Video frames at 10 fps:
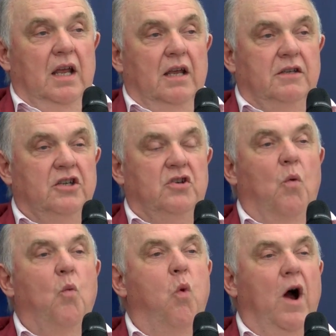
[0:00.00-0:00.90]
It just
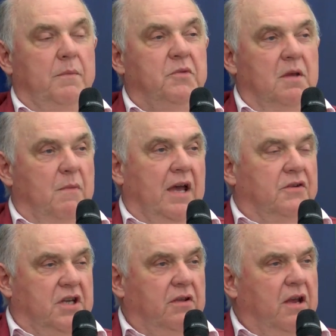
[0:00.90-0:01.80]
wiped them
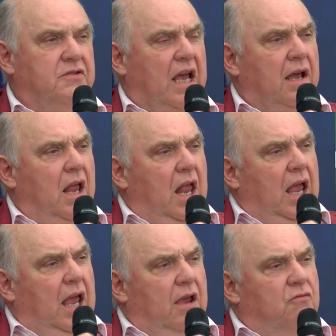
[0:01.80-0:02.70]
out. So there was that
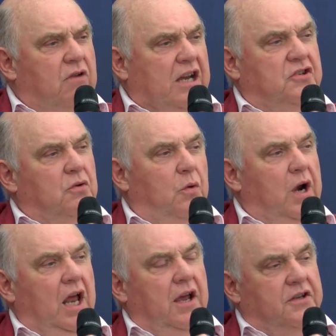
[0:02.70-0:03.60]
irrational
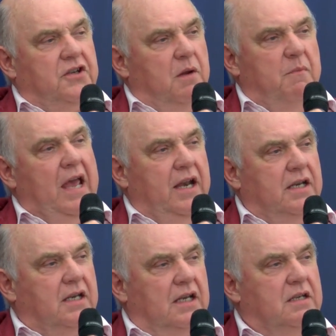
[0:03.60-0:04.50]
reliance on a
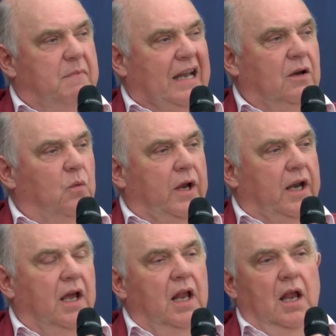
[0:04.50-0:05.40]
bayonet as a battle winner